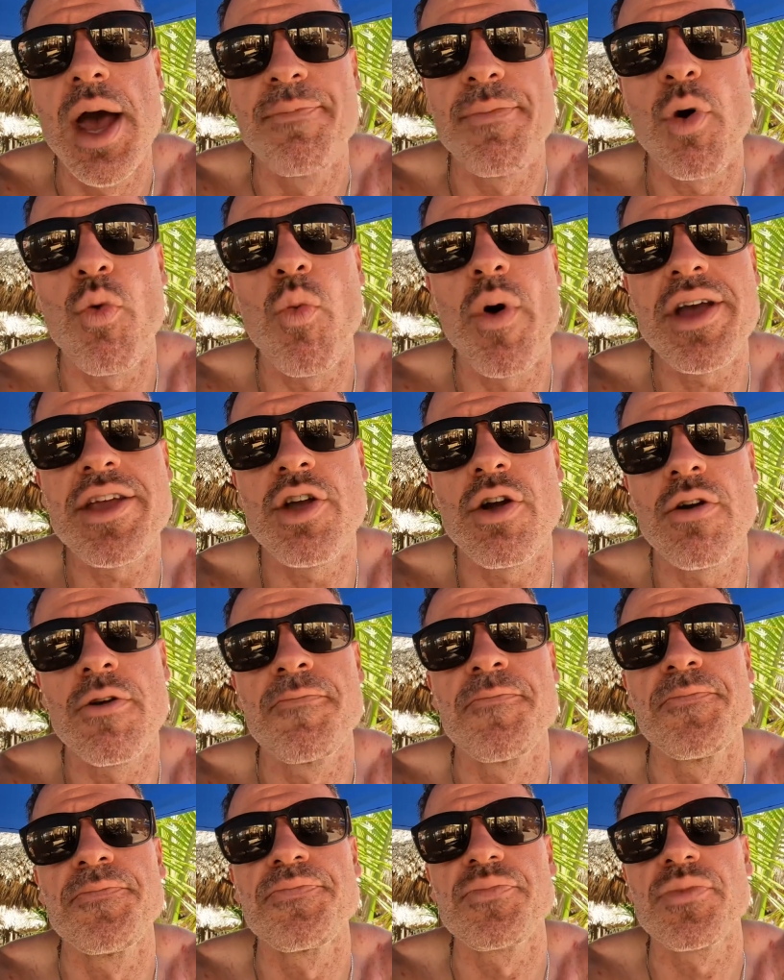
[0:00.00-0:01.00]
But what you're
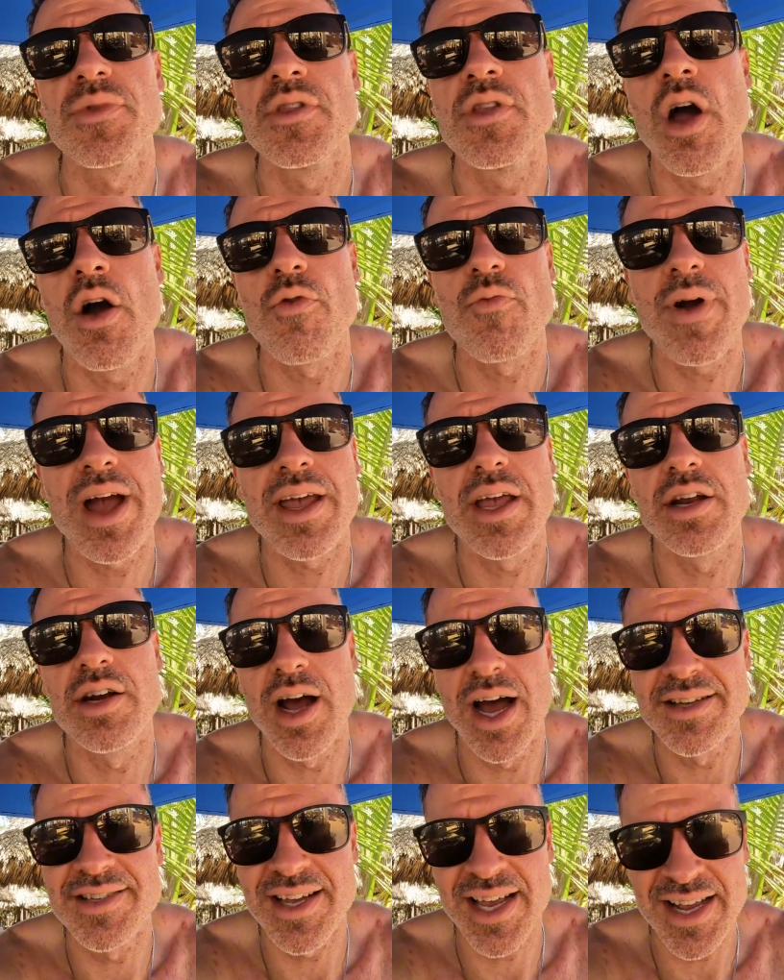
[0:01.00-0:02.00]
not
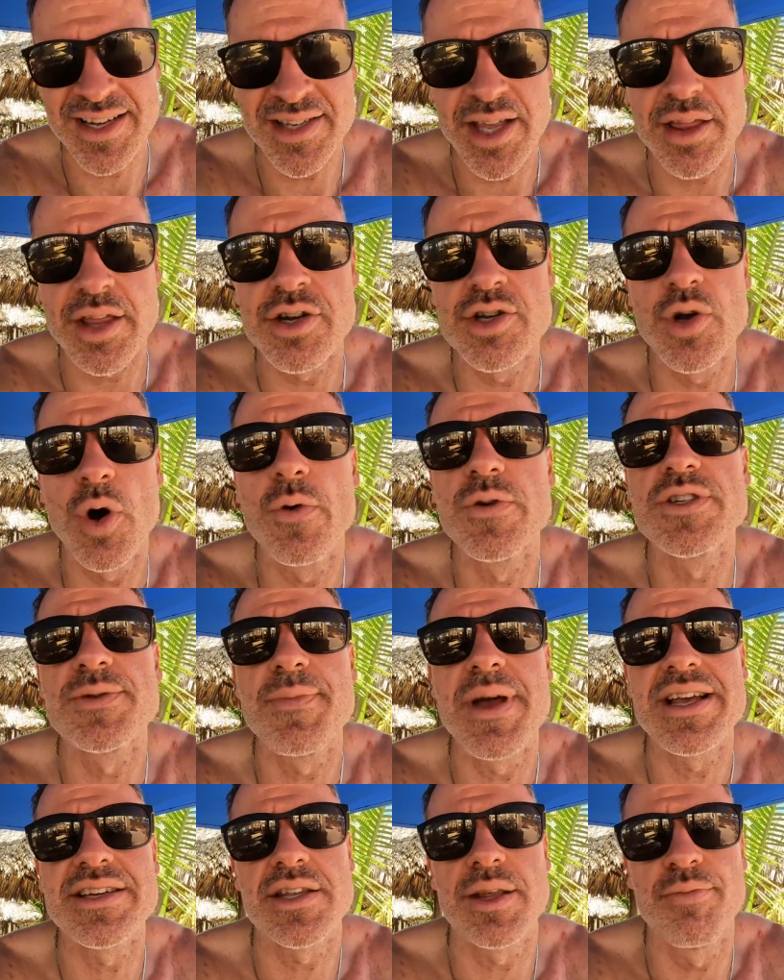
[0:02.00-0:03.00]
recognizing is that the dose
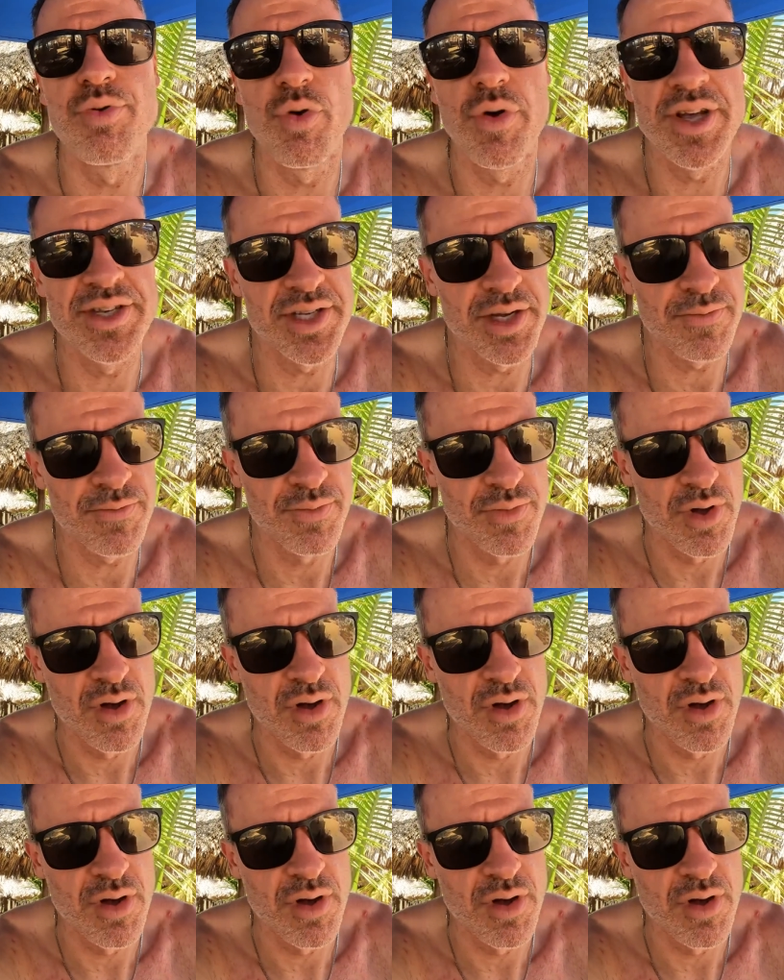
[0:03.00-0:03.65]
makes the poison.